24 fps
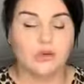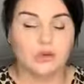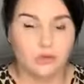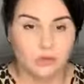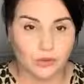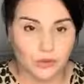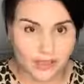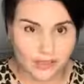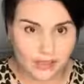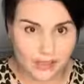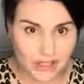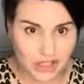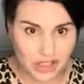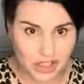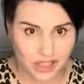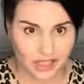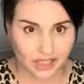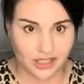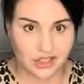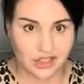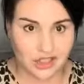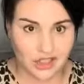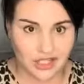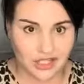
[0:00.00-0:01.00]
Really
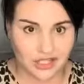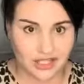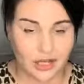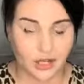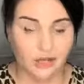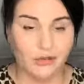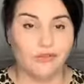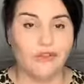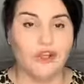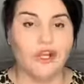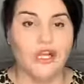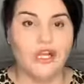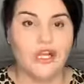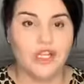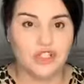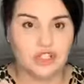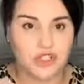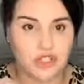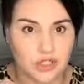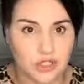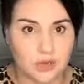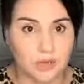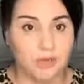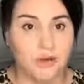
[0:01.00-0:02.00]
challenge yourself.
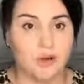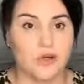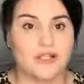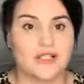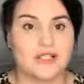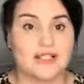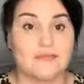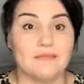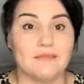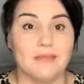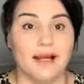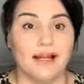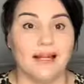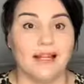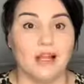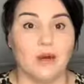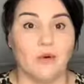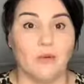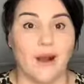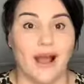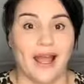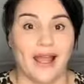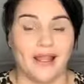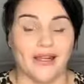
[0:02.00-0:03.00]
Just put some money
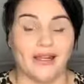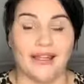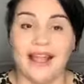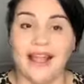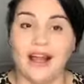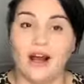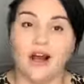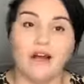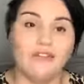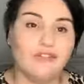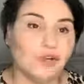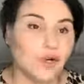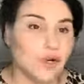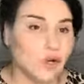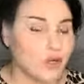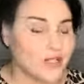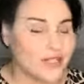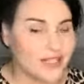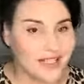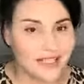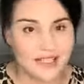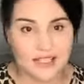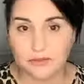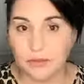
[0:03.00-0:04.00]
away. Now, of
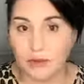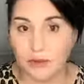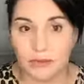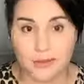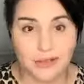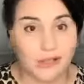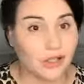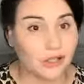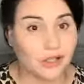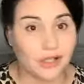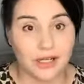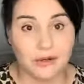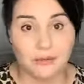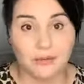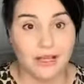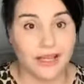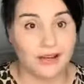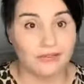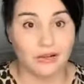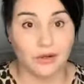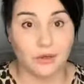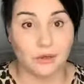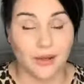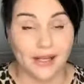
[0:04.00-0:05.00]
course, that's probably not going to be
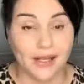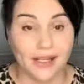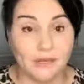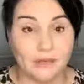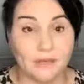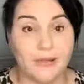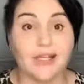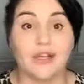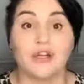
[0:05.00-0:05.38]
every week